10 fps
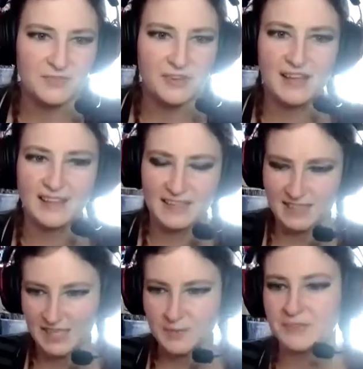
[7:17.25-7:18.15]
So I like to
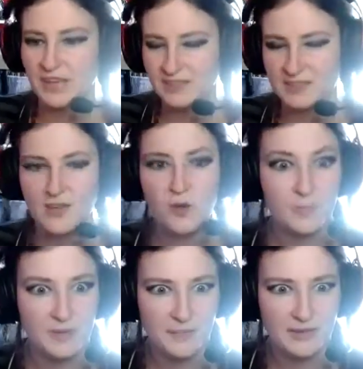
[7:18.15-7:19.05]
keep nice and
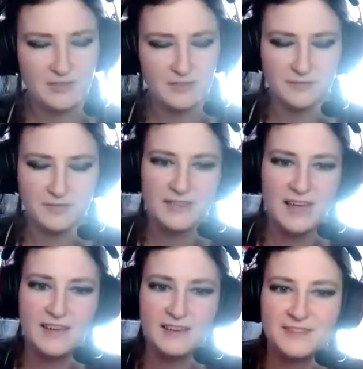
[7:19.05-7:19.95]
open about stuff like
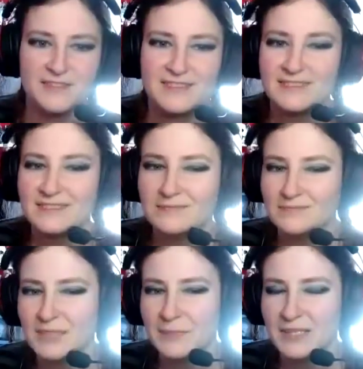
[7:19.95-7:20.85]
that and
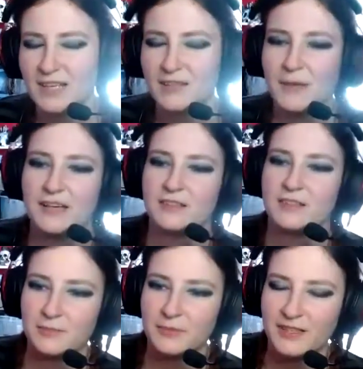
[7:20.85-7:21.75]
maybe dial it back a
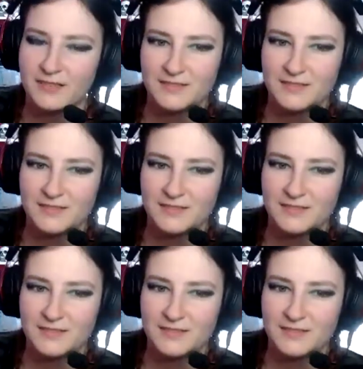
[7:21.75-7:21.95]
little bit.